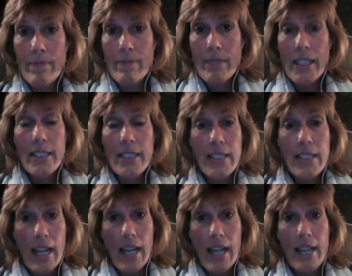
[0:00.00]
And
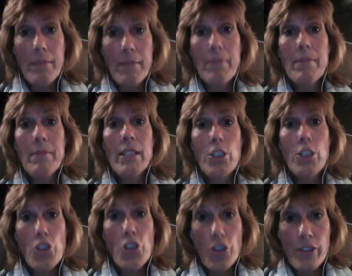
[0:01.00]
time
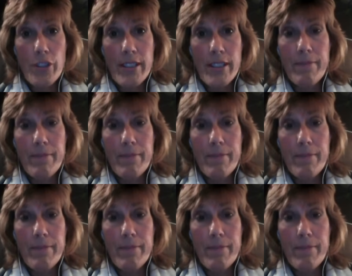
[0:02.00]
ensures it.